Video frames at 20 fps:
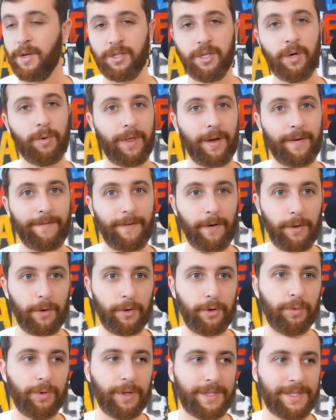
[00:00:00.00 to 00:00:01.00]
So without further
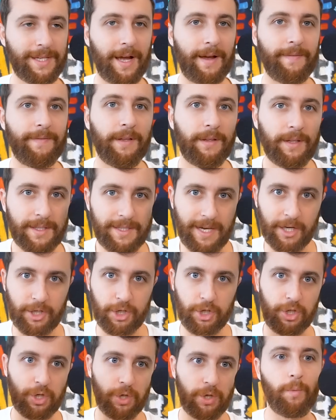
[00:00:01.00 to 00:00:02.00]
ado, let's dive in. Let's
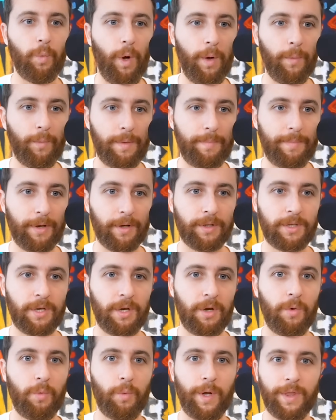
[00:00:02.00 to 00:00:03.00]
actually show you what we built,
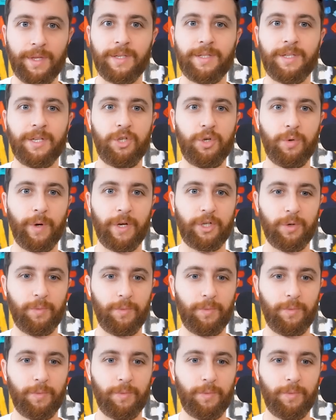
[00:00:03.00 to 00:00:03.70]
what the situation